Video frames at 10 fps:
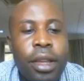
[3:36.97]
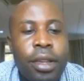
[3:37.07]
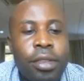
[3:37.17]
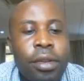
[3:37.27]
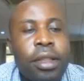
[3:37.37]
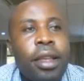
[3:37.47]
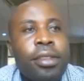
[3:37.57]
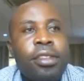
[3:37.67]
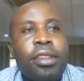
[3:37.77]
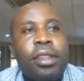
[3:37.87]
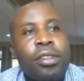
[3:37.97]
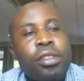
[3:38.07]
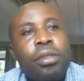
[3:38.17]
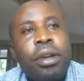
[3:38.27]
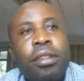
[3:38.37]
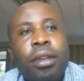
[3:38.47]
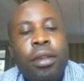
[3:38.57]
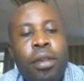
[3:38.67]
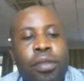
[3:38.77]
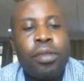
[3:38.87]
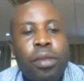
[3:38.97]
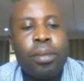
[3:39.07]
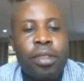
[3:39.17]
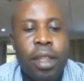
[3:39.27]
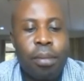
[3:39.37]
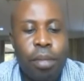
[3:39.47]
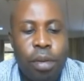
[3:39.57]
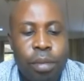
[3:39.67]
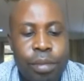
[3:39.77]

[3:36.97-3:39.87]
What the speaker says: So let us see the structure of rooms table.